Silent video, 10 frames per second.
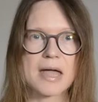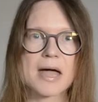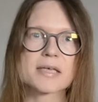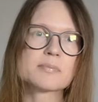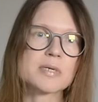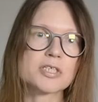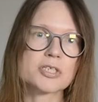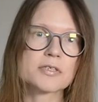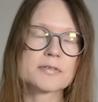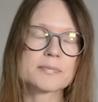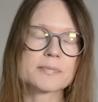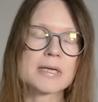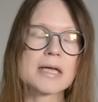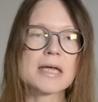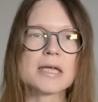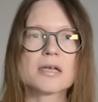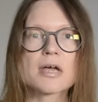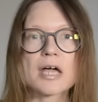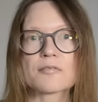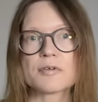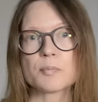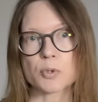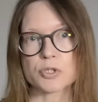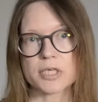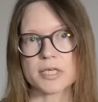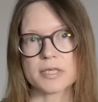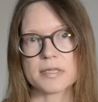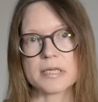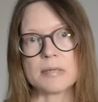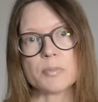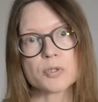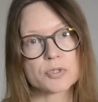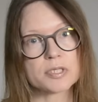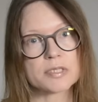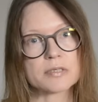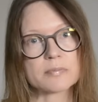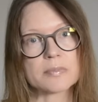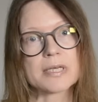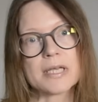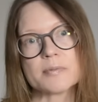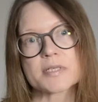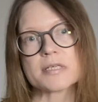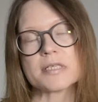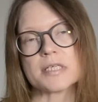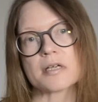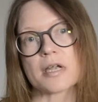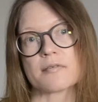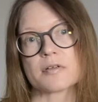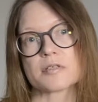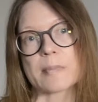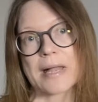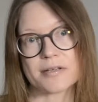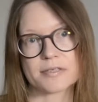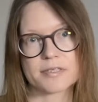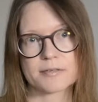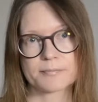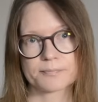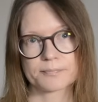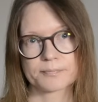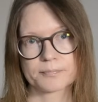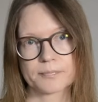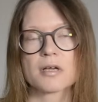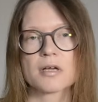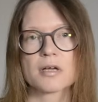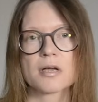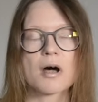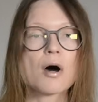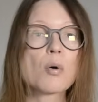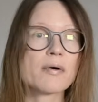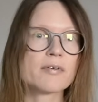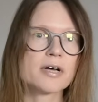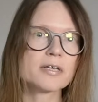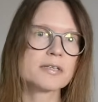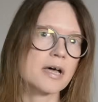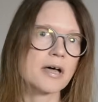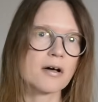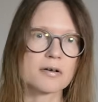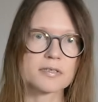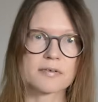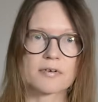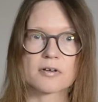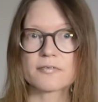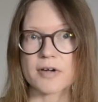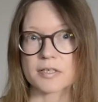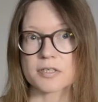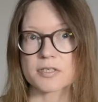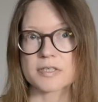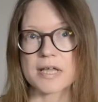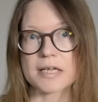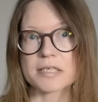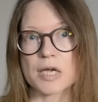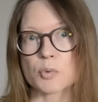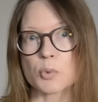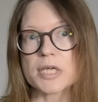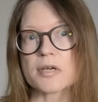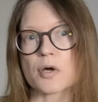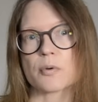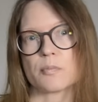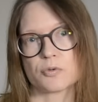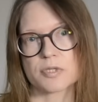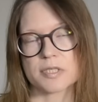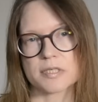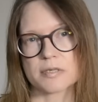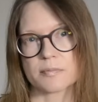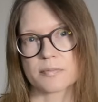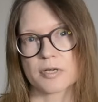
As mentioned, in a healthy body, the immune system keeps Candida levels balanced. However, there are several factors that can weaken our immune system.